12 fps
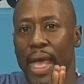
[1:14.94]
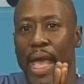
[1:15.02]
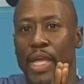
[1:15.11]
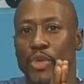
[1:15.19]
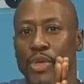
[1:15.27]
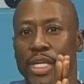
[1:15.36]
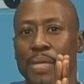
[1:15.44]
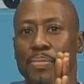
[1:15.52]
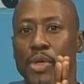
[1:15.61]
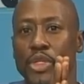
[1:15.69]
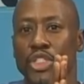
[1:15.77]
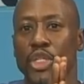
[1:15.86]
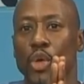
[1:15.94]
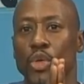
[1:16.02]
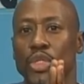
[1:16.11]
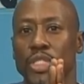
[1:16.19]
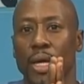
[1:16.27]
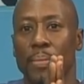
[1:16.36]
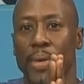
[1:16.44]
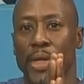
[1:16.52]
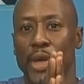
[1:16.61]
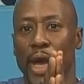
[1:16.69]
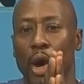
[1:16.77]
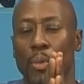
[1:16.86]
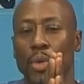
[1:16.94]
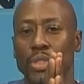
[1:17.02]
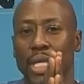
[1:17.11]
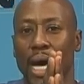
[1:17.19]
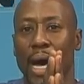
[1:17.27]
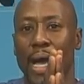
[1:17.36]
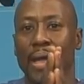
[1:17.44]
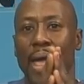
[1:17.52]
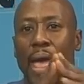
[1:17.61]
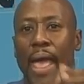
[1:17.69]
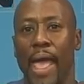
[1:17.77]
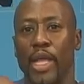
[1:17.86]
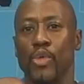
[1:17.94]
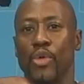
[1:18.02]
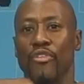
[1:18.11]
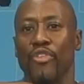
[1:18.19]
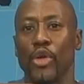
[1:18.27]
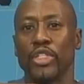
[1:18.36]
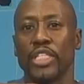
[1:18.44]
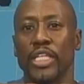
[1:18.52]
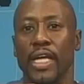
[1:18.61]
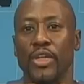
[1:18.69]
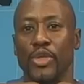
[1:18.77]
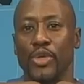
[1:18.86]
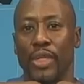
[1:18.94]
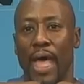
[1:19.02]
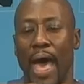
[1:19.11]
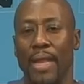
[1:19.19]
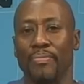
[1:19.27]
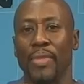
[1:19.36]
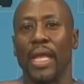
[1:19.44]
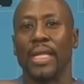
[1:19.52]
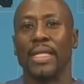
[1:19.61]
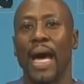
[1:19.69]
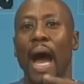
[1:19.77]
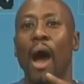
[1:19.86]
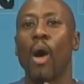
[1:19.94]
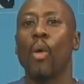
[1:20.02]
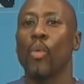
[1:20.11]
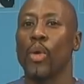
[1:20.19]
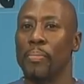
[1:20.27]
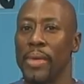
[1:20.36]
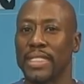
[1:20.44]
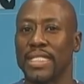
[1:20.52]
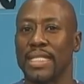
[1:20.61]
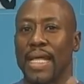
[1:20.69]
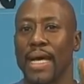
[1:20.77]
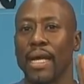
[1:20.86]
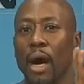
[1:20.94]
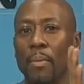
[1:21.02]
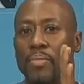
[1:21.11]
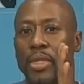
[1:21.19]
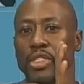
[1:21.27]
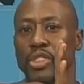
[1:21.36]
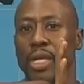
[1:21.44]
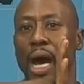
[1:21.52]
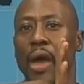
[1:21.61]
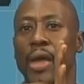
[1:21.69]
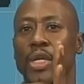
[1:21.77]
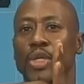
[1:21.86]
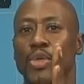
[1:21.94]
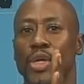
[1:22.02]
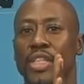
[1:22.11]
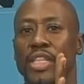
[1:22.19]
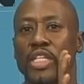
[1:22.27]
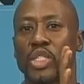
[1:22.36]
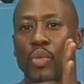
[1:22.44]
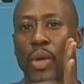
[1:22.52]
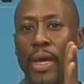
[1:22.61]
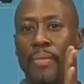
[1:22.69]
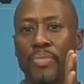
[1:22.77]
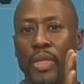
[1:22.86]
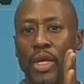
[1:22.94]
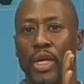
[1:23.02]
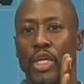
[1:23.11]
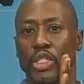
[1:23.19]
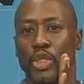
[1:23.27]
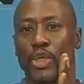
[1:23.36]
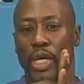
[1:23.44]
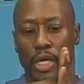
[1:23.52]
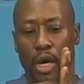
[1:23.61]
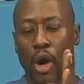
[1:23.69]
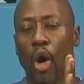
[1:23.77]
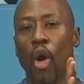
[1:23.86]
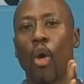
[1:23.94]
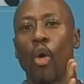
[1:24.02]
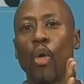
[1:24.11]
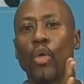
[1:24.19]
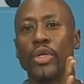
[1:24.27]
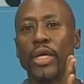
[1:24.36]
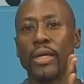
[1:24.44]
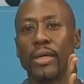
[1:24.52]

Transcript: and you keep your shoulders up and your elbows high, and you reverse it and do that. Now we're mixing that up. So now you're going to do it this way. So you're going to hold.